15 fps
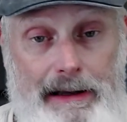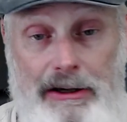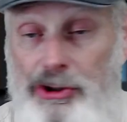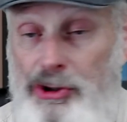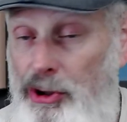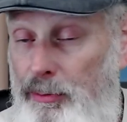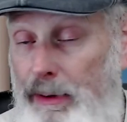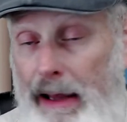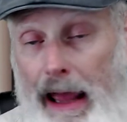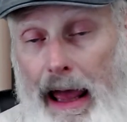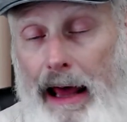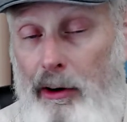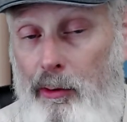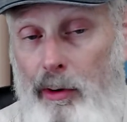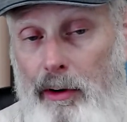Should be
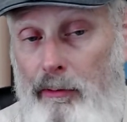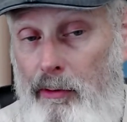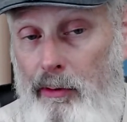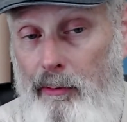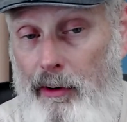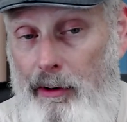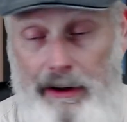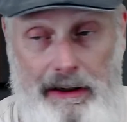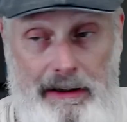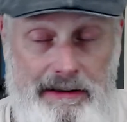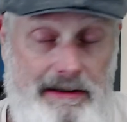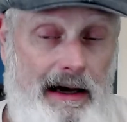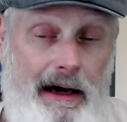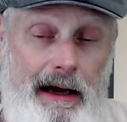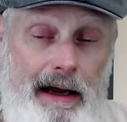adequate room on each
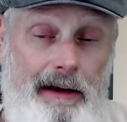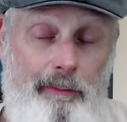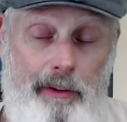side,